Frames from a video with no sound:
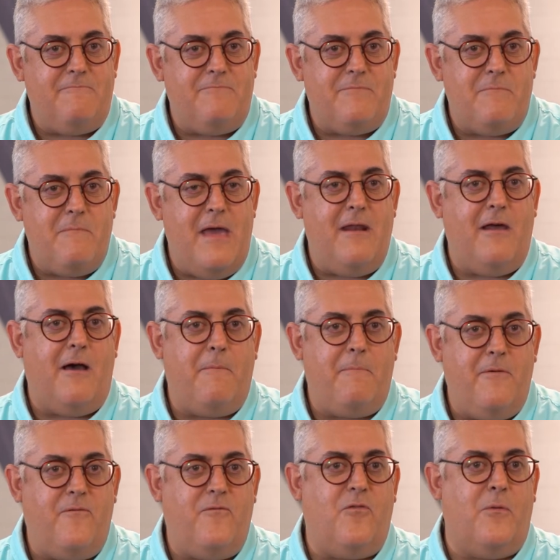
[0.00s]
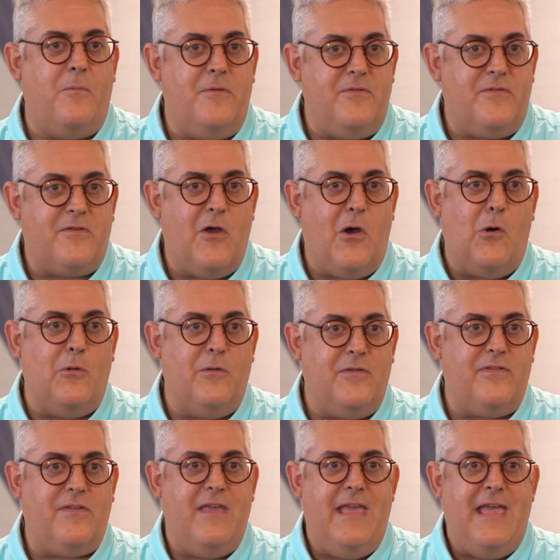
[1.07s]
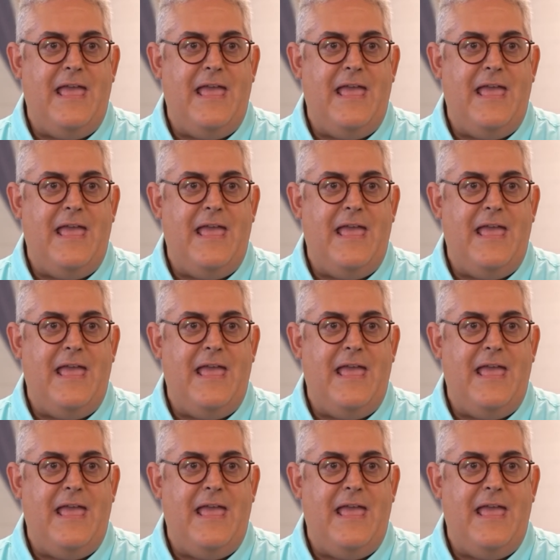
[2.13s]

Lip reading: met our performance goals,